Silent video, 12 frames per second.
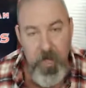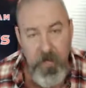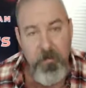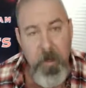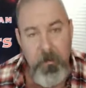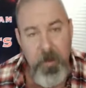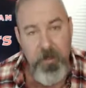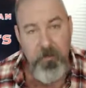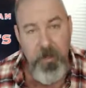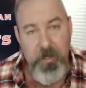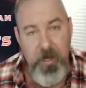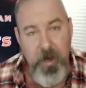That's my buddy
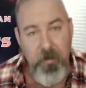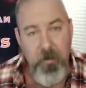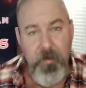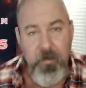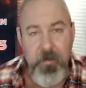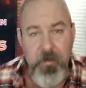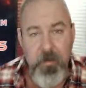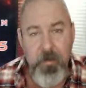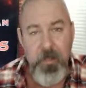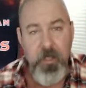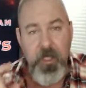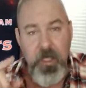Rico.
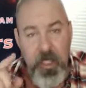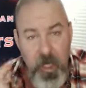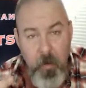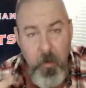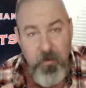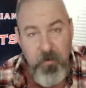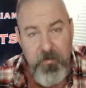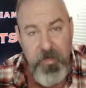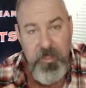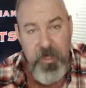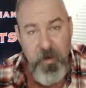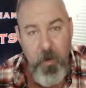You are the
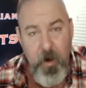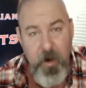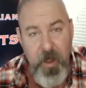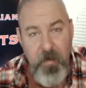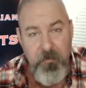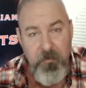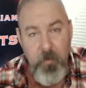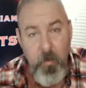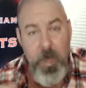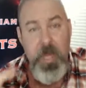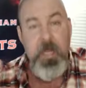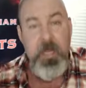CQRF.
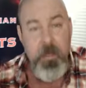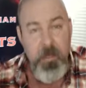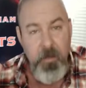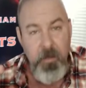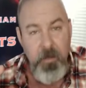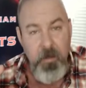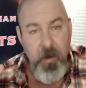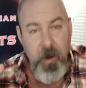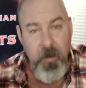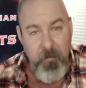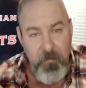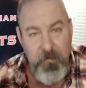We
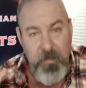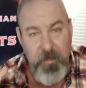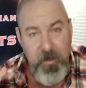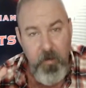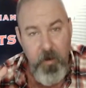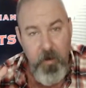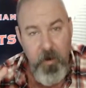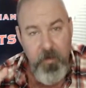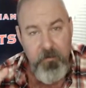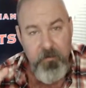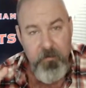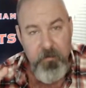are the
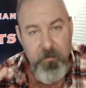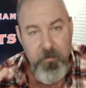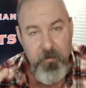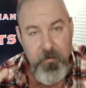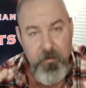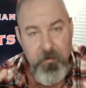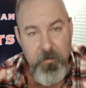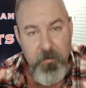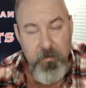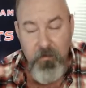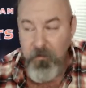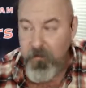CQRF.
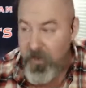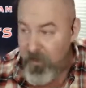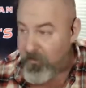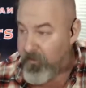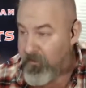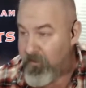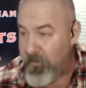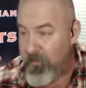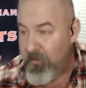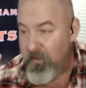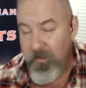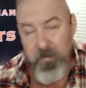This
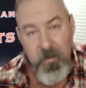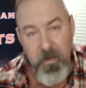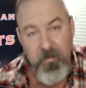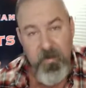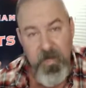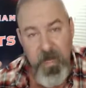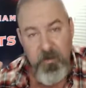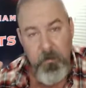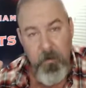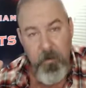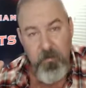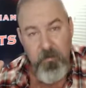is the
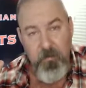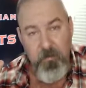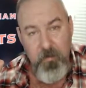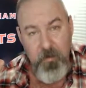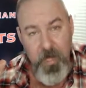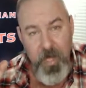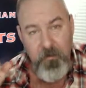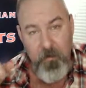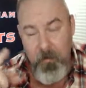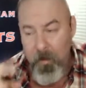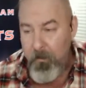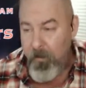experts. And
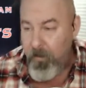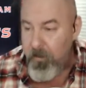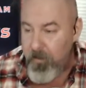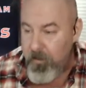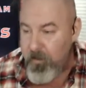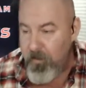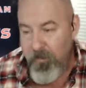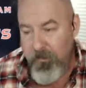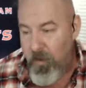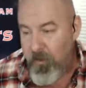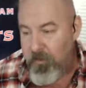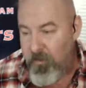remember,
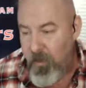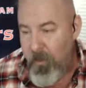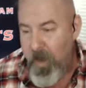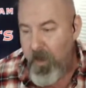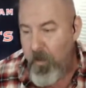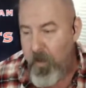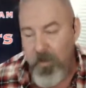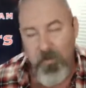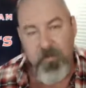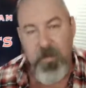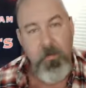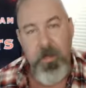folks, no matter where you
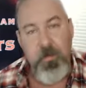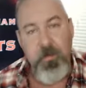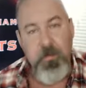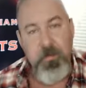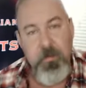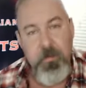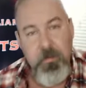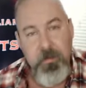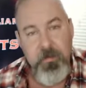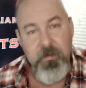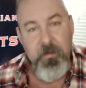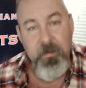see me,
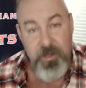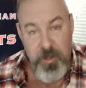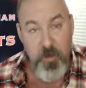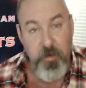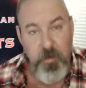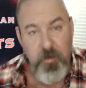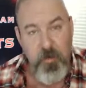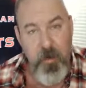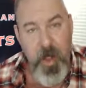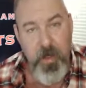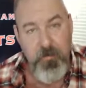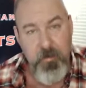the truth has
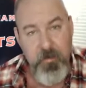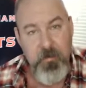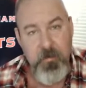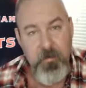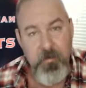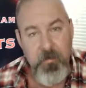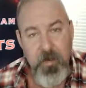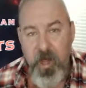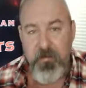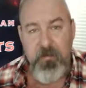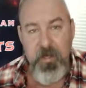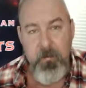arrived.
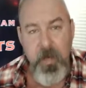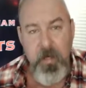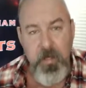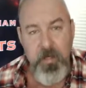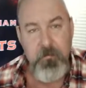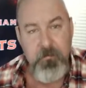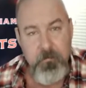I'll see you Monday